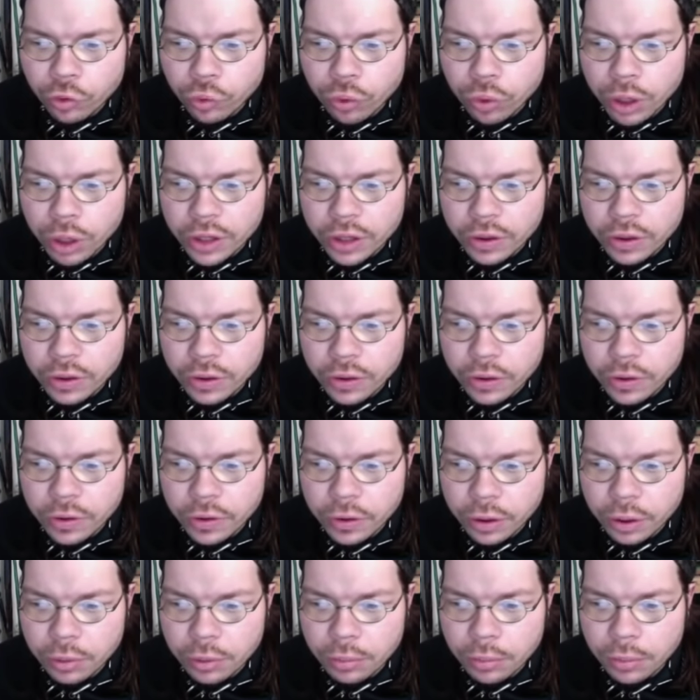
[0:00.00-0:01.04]

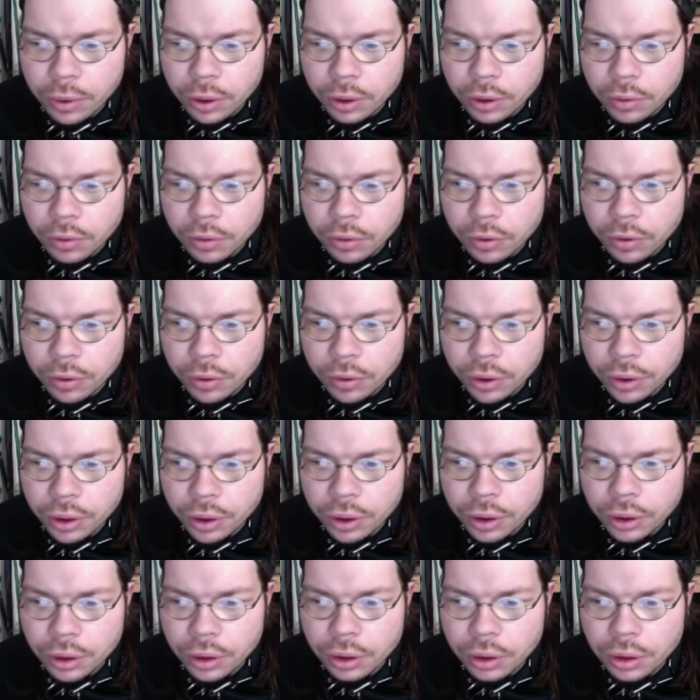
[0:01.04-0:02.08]
racism, dude.